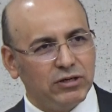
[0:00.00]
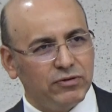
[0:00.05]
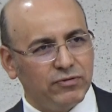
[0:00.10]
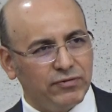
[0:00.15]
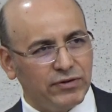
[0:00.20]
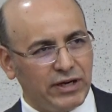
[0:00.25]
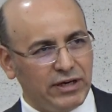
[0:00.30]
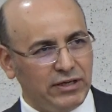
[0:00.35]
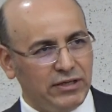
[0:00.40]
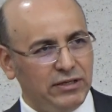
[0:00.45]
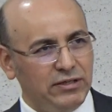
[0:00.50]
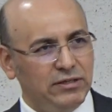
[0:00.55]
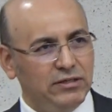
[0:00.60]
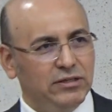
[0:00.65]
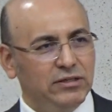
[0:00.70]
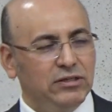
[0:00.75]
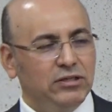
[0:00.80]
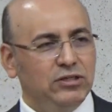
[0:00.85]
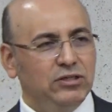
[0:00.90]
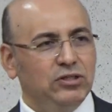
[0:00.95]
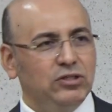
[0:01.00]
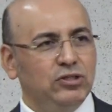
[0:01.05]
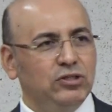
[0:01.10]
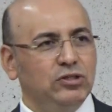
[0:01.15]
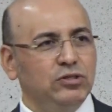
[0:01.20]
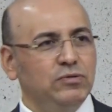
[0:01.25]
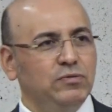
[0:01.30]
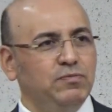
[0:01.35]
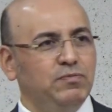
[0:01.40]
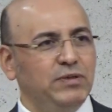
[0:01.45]
already
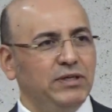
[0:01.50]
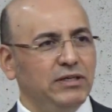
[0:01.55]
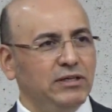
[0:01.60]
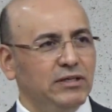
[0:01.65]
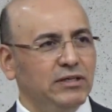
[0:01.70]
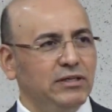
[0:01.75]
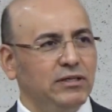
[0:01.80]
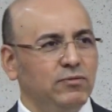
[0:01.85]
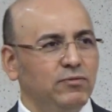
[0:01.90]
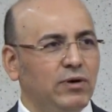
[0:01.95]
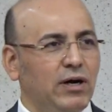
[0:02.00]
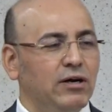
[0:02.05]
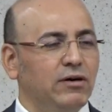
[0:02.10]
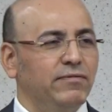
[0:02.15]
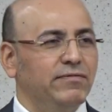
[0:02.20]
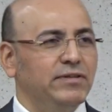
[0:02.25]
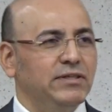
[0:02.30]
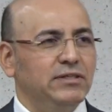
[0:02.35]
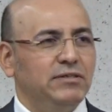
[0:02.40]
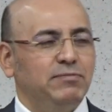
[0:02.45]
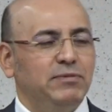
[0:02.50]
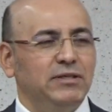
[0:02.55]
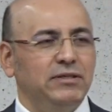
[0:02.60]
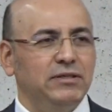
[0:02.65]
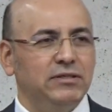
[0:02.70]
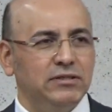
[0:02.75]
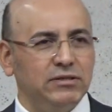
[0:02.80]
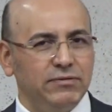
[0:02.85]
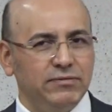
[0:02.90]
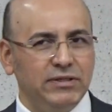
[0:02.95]
to build one of these
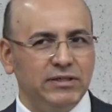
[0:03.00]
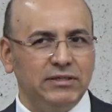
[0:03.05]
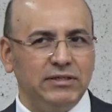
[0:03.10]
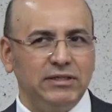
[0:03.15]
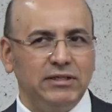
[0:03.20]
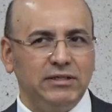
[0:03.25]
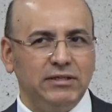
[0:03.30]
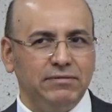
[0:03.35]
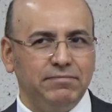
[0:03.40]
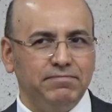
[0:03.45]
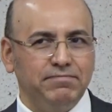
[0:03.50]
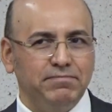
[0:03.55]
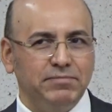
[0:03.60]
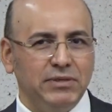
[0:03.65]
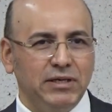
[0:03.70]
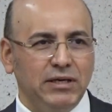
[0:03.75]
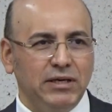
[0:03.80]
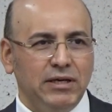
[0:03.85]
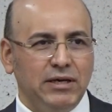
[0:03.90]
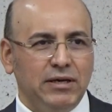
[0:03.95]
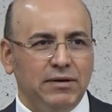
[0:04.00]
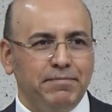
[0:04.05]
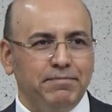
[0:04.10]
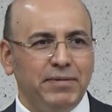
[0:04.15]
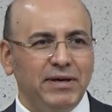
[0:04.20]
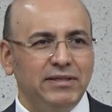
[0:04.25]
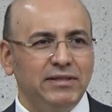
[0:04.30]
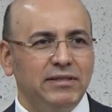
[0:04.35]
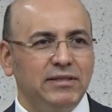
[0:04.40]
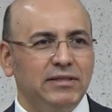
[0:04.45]
buildings of the city.
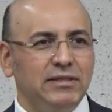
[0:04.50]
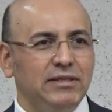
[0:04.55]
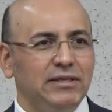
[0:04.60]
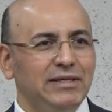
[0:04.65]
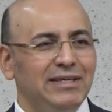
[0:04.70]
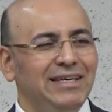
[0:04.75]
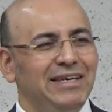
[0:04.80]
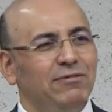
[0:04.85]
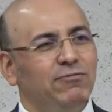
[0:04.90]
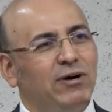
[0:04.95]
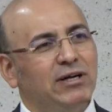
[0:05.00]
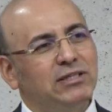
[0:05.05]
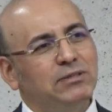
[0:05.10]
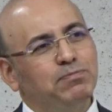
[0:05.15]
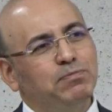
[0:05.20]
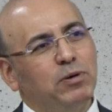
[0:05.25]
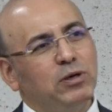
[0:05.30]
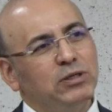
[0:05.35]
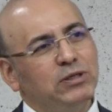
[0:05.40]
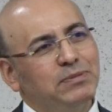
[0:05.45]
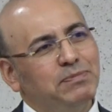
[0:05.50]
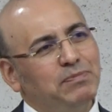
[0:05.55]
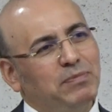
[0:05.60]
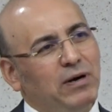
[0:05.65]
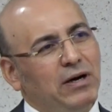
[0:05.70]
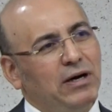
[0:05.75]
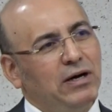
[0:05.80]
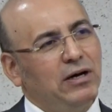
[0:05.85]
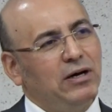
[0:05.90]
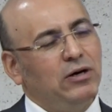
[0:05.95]
But he was
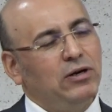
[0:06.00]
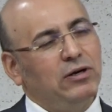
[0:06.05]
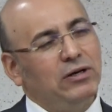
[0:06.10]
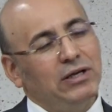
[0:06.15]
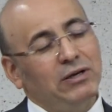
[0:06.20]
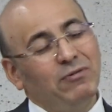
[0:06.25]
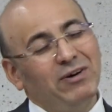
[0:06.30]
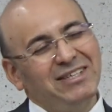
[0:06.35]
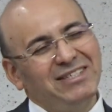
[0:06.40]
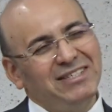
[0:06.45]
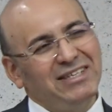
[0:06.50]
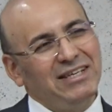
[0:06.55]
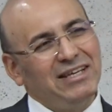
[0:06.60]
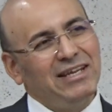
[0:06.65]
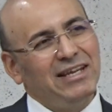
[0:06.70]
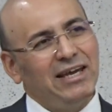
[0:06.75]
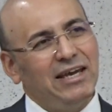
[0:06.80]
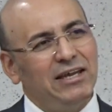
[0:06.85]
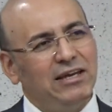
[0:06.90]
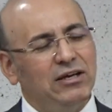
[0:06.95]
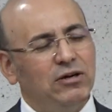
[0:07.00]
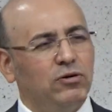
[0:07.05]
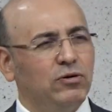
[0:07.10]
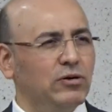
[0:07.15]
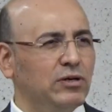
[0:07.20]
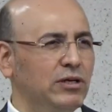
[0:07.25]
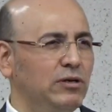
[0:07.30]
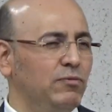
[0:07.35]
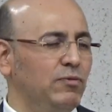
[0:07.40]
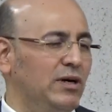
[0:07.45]
postponed, or he was delaying,
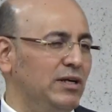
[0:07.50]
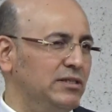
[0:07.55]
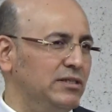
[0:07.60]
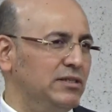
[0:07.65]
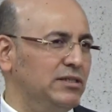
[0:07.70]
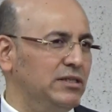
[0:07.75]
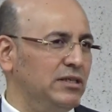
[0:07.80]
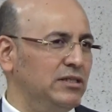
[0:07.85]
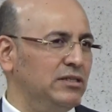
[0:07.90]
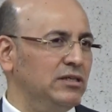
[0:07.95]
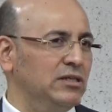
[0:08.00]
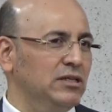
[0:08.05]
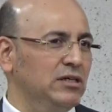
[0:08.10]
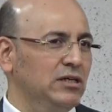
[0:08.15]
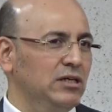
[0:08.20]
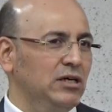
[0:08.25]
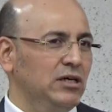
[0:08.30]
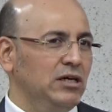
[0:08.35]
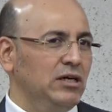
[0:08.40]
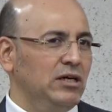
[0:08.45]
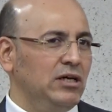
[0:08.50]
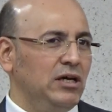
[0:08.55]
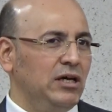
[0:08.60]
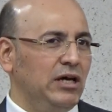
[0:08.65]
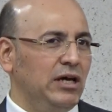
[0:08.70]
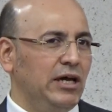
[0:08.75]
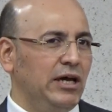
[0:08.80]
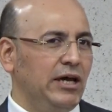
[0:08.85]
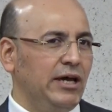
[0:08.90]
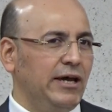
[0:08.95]
or he was just
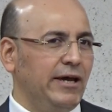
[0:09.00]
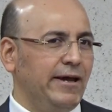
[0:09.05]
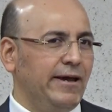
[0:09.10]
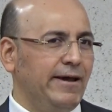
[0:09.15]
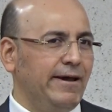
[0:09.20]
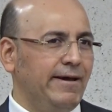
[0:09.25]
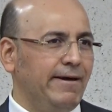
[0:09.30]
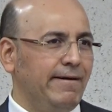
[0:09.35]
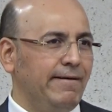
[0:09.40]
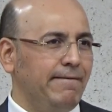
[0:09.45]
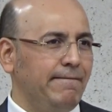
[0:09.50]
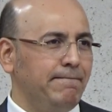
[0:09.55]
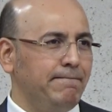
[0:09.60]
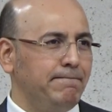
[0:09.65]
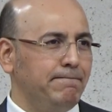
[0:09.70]
uh,